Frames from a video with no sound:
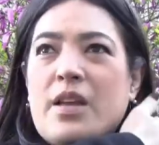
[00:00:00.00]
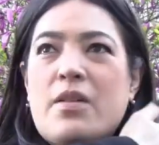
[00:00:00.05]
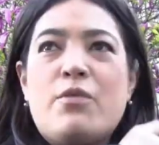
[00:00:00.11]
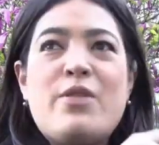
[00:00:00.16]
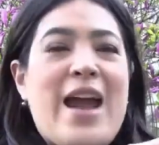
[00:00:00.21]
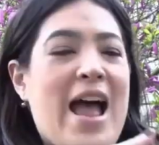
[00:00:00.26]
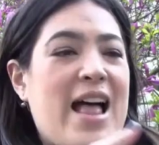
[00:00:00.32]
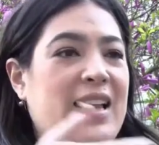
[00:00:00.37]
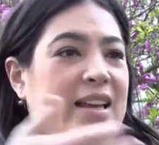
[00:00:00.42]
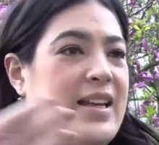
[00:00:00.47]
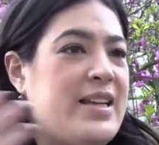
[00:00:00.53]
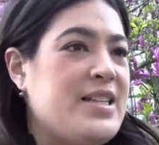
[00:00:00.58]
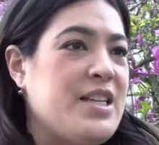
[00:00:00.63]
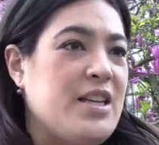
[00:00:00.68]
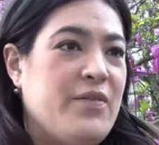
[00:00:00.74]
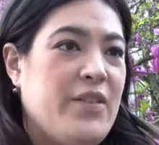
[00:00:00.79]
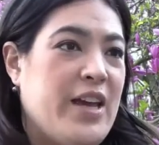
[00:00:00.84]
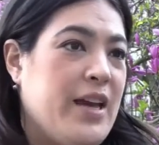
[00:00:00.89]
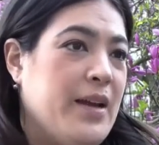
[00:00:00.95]
reality
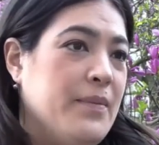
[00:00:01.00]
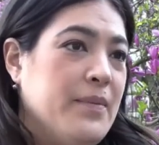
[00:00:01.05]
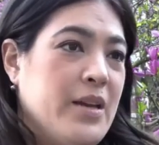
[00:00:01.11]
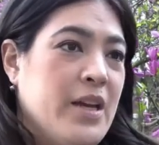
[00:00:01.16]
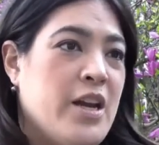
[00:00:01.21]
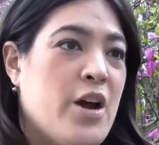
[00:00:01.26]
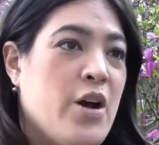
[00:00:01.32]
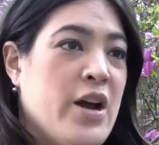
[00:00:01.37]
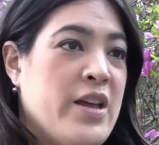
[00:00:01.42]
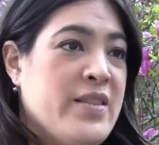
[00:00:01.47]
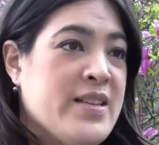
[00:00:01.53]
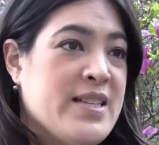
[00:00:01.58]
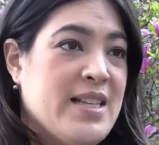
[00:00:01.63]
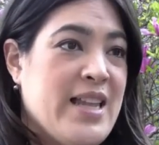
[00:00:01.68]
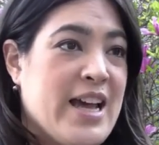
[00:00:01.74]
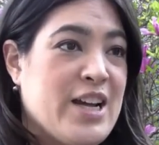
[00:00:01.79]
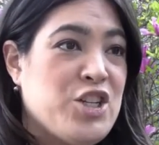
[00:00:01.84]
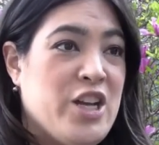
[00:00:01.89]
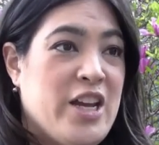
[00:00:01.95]
TV, in this
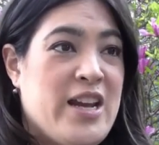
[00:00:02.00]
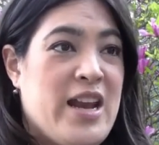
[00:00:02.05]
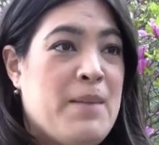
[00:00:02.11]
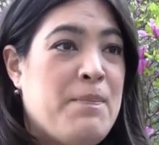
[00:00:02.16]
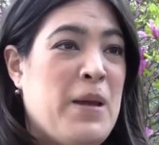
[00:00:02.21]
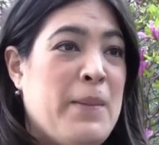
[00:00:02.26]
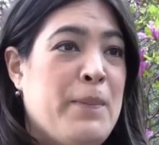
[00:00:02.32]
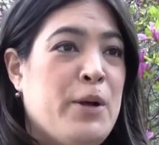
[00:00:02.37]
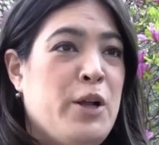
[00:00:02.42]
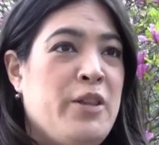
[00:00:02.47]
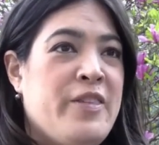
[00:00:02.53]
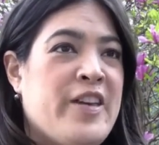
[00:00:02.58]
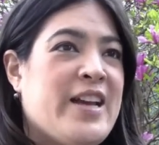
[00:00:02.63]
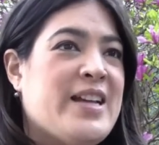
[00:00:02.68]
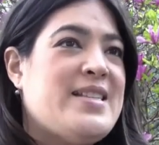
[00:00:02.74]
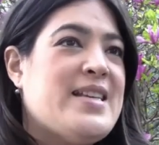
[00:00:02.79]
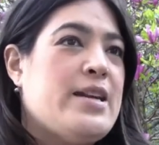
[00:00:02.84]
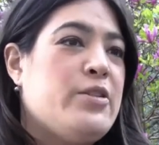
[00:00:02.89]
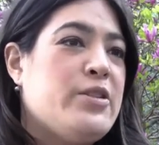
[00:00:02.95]
election, and people
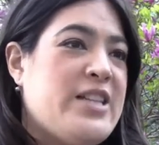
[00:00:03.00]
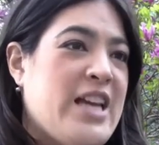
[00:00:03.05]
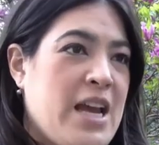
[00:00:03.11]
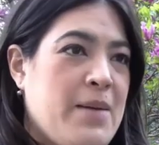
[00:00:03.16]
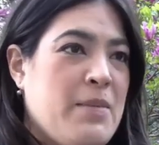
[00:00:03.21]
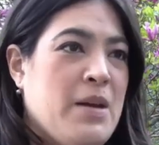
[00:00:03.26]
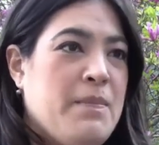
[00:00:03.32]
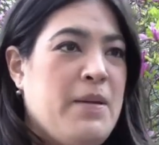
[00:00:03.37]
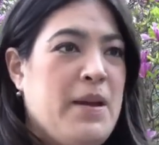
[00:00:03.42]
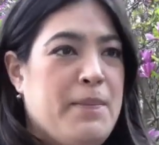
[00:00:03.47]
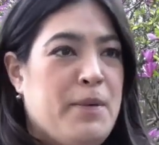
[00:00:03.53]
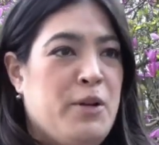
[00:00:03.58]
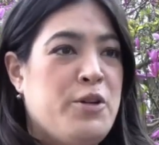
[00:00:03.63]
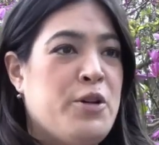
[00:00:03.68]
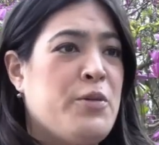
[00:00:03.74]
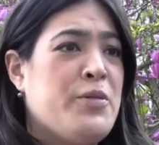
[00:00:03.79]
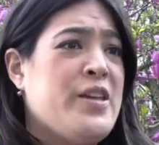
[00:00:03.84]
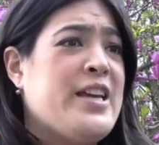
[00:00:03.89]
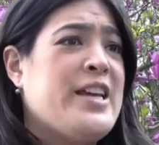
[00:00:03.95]
think it's entertainment. People
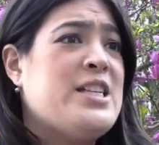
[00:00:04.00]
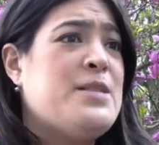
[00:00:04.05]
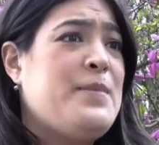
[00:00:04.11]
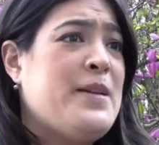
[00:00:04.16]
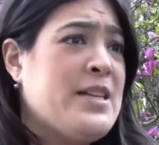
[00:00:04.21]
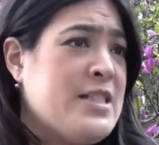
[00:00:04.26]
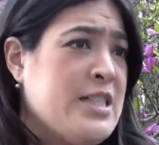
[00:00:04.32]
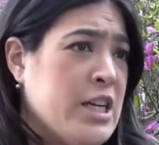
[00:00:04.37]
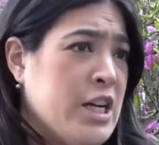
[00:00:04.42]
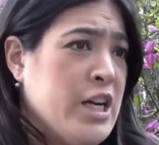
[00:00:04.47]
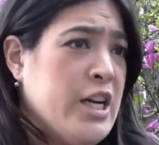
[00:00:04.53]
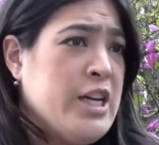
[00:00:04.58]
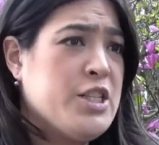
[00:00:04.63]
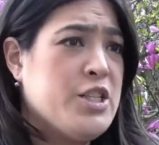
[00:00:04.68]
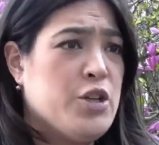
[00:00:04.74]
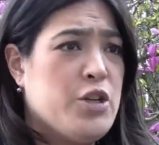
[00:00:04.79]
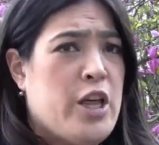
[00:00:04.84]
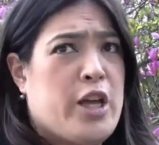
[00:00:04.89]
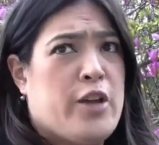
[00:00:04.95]
don't think he's being
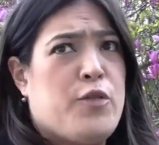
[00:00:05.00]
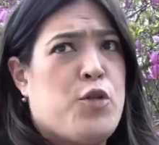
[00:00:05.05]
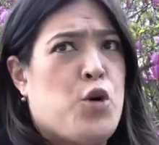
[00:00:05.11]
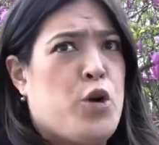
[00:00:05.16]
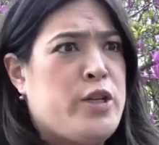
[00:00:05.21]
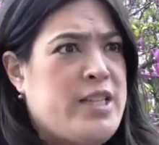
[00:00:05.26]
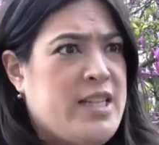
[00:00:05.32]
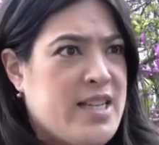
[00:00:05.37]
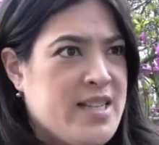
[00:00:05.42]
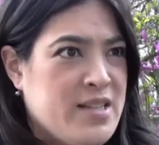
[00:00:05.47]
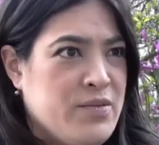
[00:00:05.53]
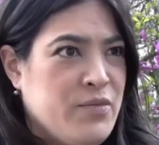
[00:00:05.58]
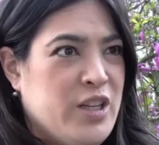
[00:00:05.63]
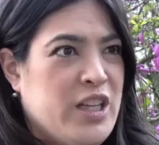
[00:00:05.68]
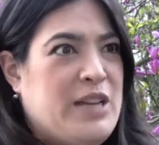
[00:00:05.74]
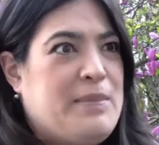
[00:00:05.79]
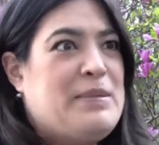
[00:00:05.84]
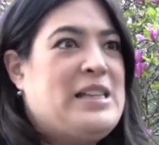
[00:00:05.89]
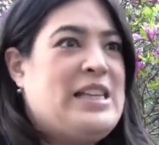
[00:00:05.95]
serious. They're like, of course he doesn't
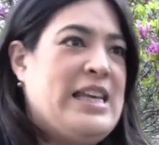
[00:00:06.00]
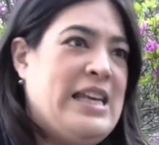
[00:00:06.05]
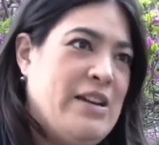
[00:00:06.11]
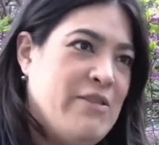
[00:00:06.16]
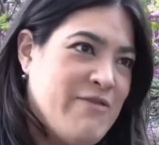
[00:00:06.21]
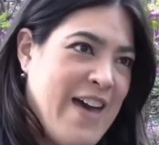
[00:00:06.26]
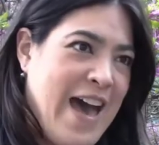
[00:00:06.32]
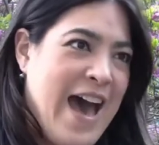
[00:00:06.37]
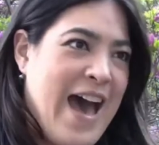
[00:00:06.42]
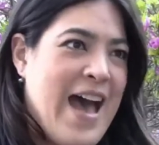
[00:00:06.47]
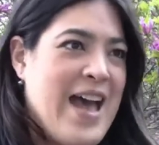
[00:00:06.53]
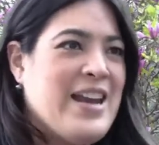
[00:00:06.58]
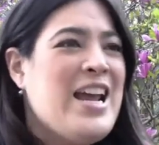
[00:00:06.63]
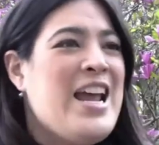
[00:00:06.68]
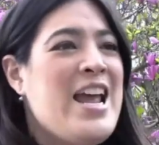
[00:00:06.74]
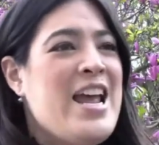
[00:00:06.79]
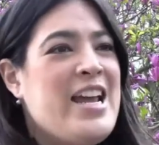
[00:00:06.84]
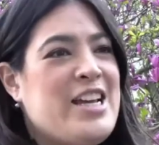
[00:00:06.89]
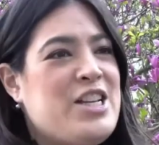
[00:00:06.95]
really believe that.
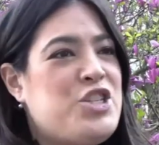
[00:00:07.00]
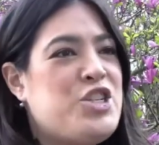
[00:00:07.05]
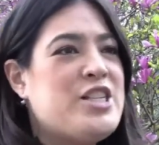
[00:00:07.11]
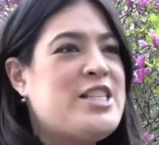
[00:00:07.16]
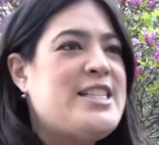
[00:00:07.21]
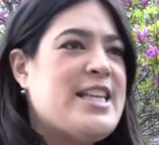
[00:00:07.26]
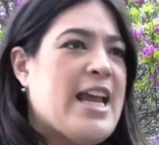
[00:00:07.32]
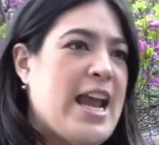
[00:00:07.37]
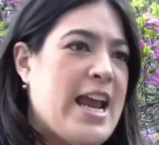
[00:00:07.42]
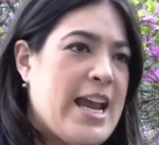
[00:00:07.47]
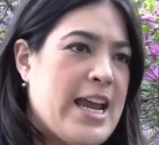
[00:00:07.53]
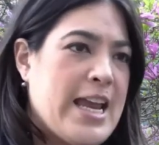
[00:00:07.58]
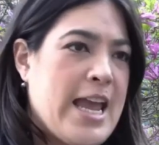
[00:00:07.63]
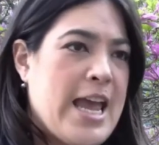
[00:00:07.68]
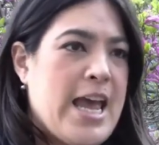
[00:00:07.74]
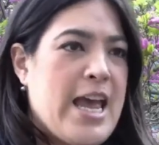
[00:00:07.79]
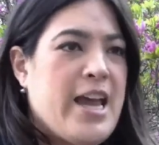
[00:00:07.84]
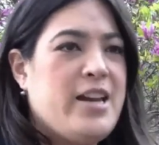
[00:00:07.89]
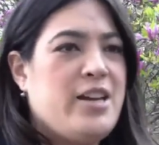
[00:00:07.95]
He's just saying
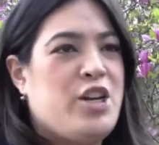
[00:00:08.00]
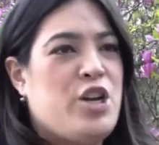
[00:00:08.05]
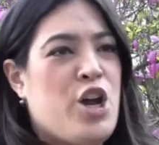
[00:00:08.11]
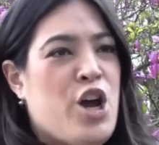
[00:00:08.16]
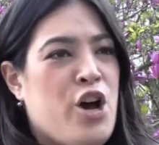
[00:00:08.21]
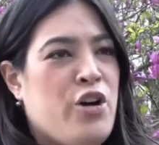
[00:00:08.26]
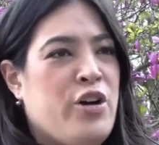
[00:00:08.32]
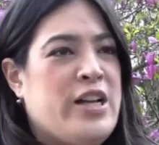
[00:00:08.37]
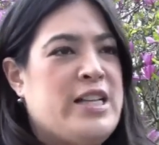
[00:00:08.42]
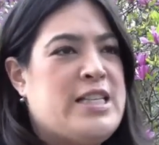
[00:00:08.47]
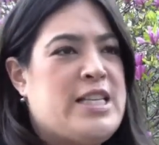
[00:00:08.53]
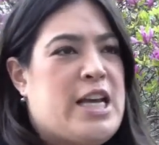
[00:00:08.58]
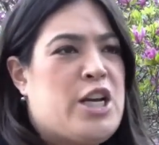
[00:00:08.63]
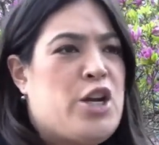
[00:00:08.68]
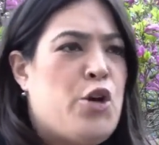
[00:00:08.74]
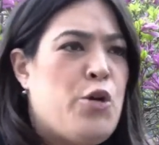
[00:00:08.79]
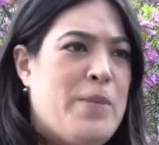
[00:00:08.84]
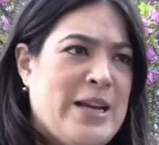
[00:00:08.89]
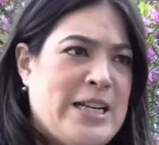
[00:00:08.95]
it, it's
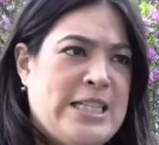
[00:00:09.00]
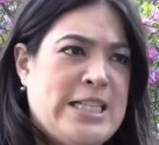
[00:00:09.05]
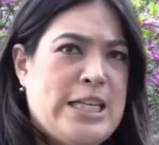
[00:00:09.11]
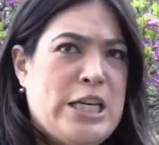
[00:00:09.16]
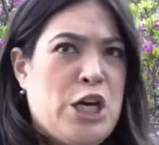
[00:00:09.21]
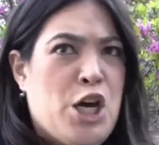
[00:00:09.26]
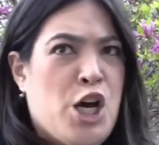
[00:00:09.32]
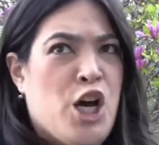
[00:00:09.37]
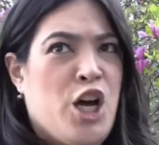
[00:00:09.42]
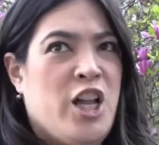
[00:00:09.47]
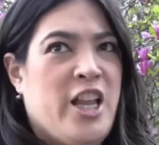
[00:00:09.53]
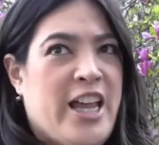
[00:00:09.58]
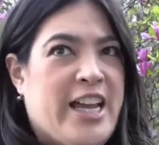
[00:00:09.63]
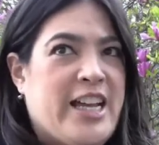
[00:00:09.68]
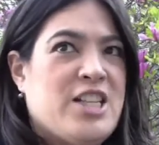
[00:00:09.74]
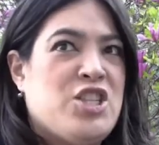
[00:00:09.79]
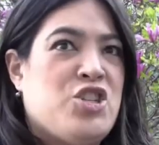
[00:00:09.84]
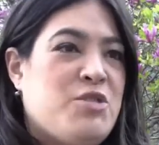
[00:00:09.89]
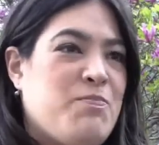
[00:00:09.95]
like no big deal.
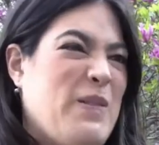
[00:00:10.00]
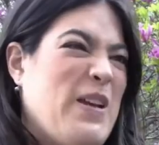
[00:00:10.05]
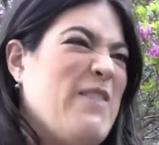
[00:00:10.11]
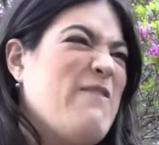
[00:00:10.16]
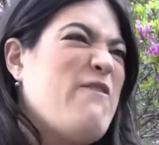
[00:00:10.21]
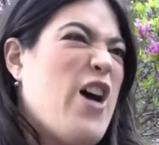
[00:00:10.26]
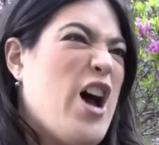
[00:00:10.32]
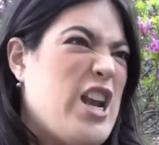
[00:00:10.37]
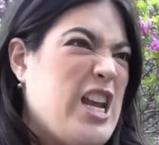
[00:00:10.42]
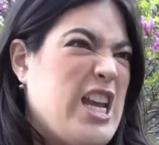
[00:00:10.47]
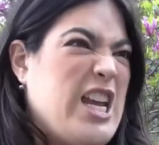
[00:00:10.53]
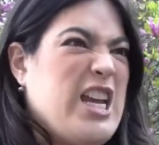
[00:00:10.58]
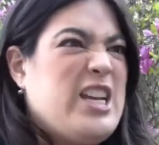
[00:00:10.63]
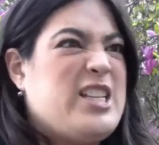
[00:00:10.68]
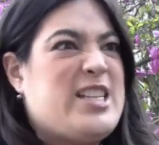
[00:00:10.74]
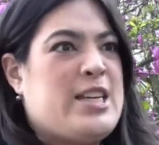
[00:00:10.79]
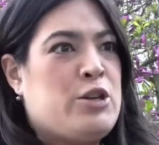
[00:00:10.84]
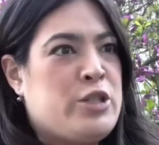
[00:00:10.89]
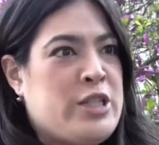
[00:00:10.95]
Like, it's just being
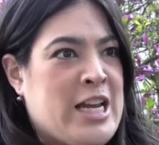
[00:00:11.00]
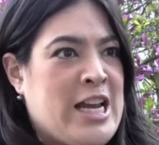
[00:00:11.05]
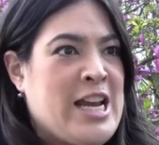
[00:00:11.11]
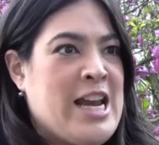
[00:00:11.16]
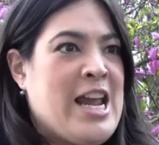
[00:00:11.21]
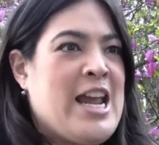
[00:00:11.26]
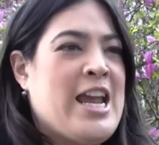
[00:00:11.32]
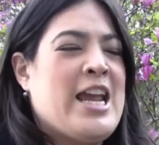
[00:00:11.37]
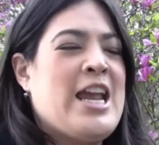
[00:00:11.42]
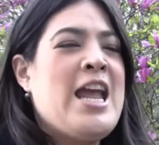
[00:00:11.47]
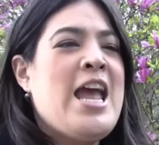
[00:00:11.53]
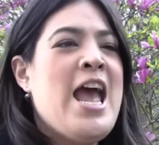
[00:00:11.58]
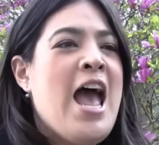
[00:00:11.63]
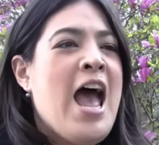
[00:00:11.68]
funny, it's entertaining.